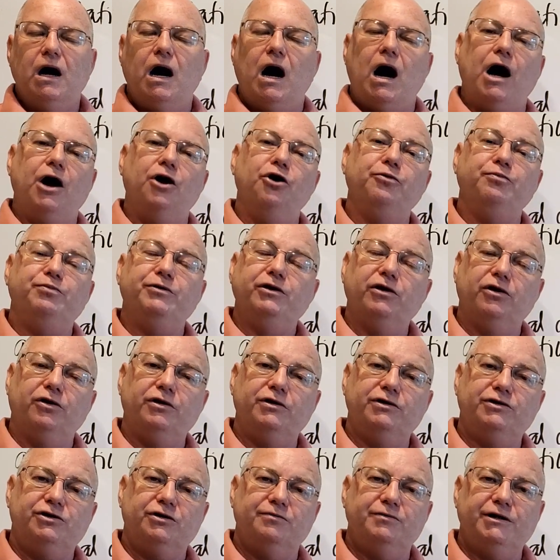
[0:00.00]
I hope you
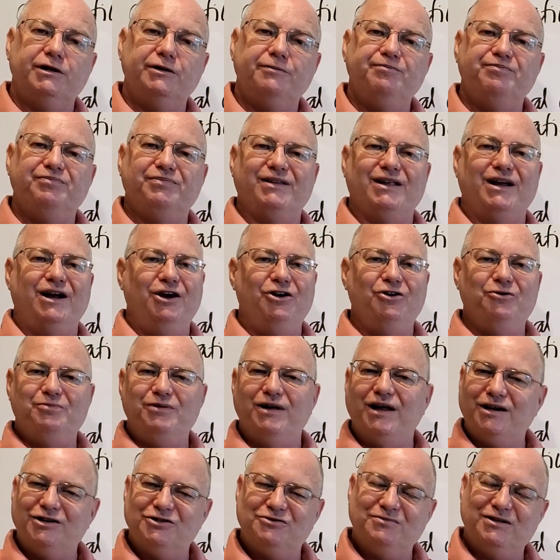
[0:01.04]
learned something. I hope
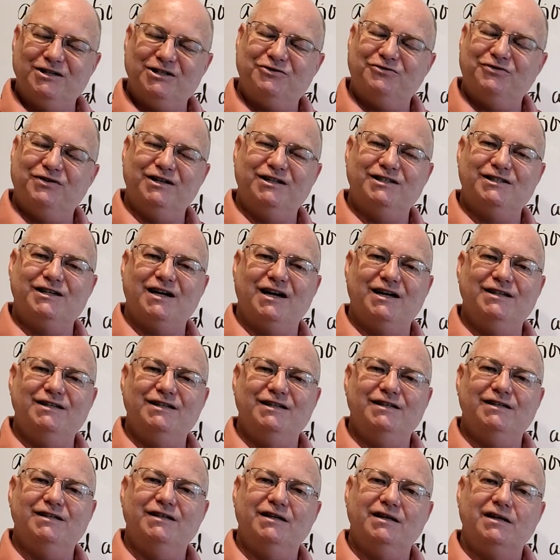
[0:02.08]
you had as much fun as I
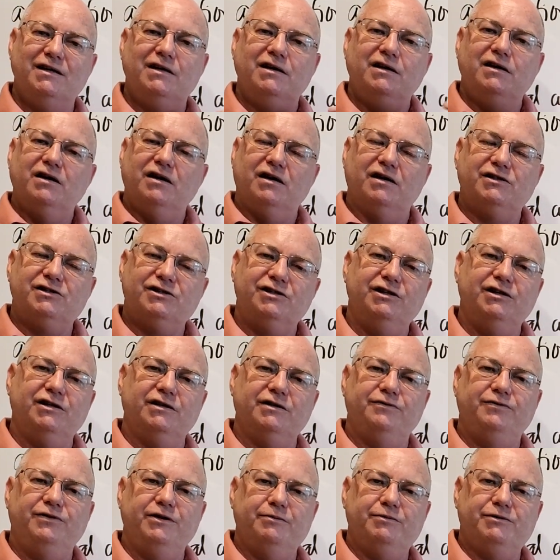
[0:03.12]
did. I'll see you on
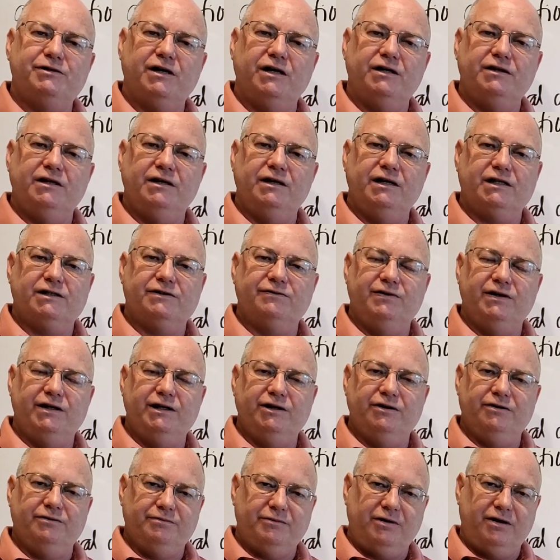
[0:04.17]
the flip side in the next
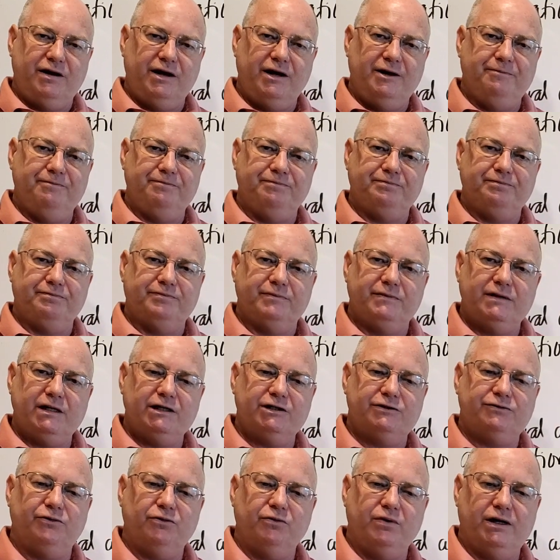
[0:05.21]
video. All right?
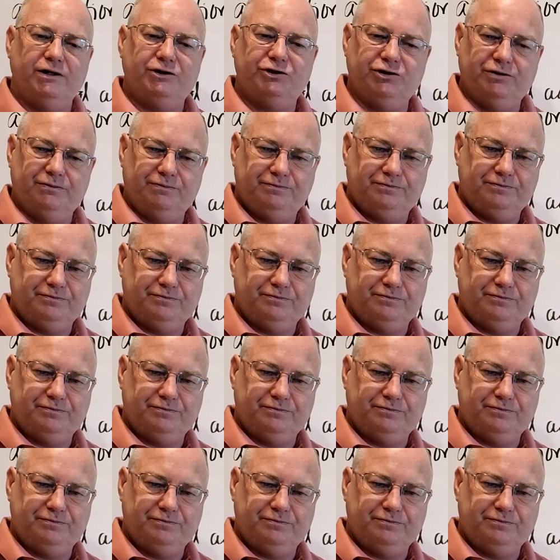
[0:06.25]
Thanks for watching.